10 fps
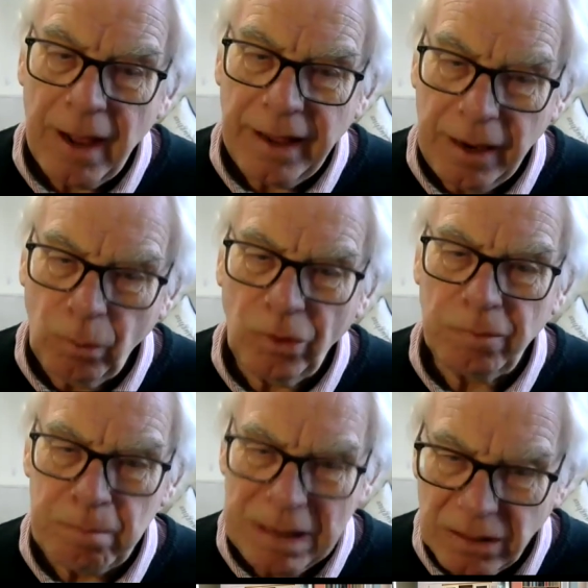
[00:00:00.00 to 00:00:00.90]
It was
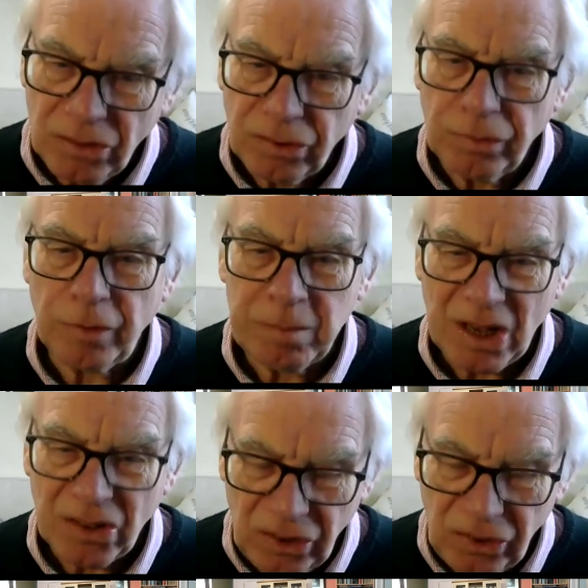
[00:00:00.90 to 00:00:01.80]
built for
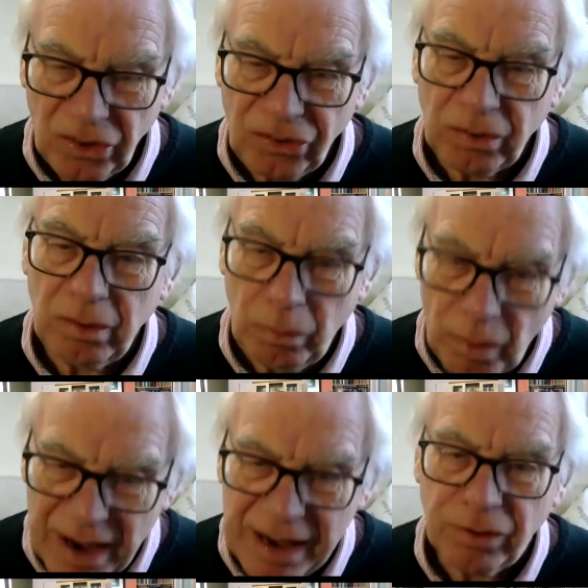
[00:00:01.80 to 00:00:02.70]
passengers
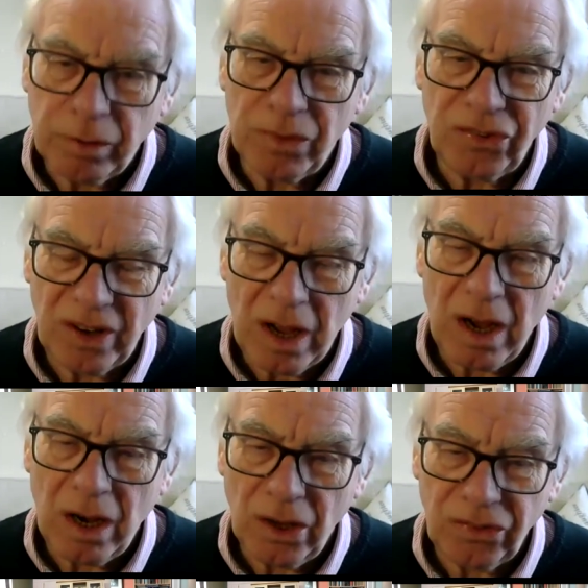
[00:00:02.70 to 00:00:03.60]
right from the
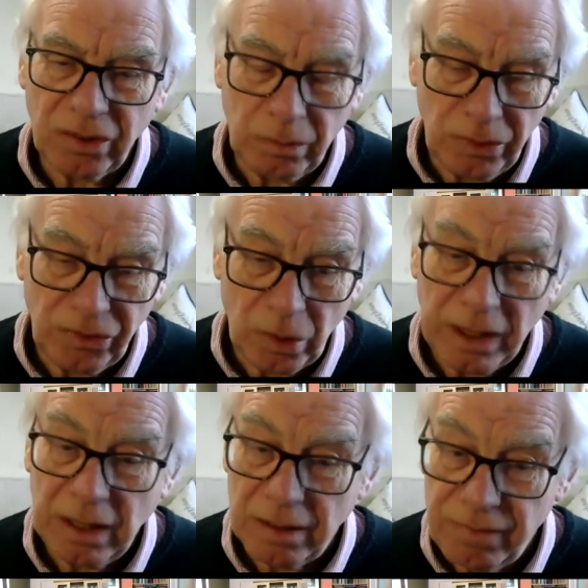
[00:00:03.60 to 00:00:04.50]
start and was
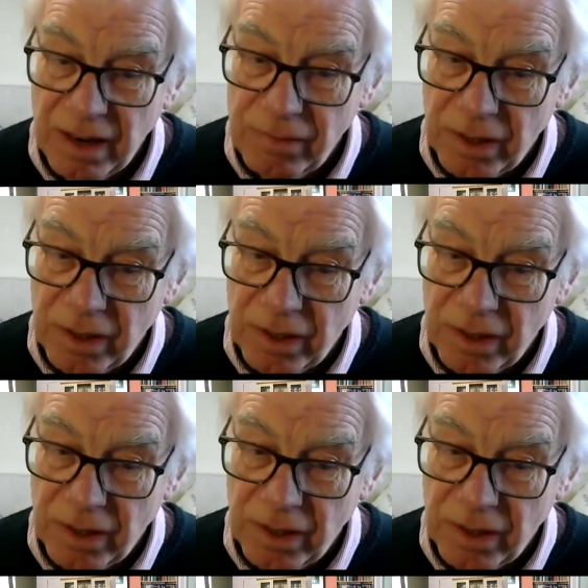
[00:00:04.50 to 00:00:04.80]
quickly very,